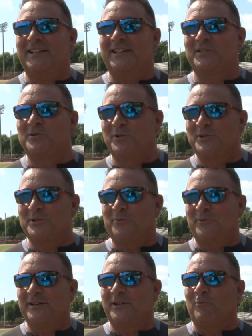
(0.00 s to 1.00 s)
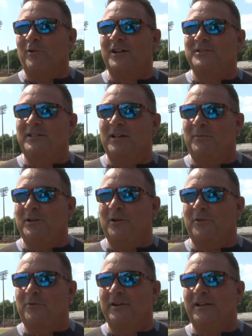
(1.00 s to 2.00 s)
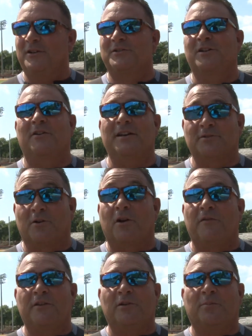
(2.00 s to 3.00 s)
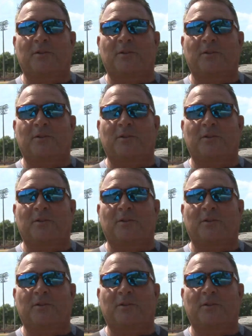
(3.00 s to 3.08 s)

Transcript: It's sort of surreal watching him. You know, three years ago, he's on our field